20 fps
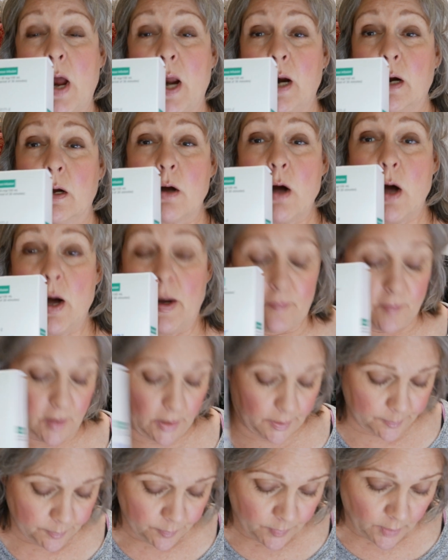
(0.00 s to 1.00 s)

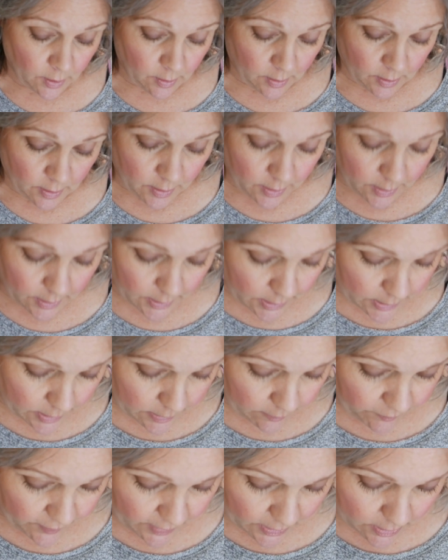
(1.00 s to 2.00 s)
Radicava
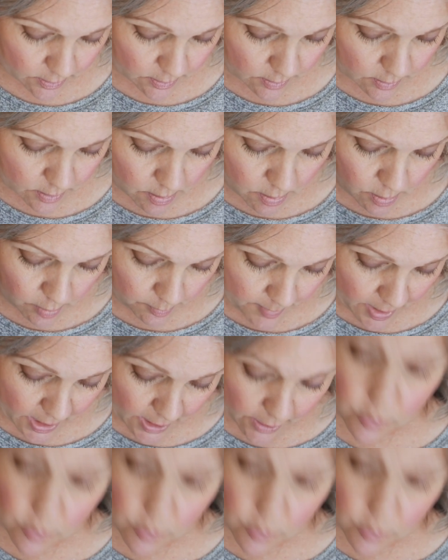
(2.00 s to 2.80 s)
and then all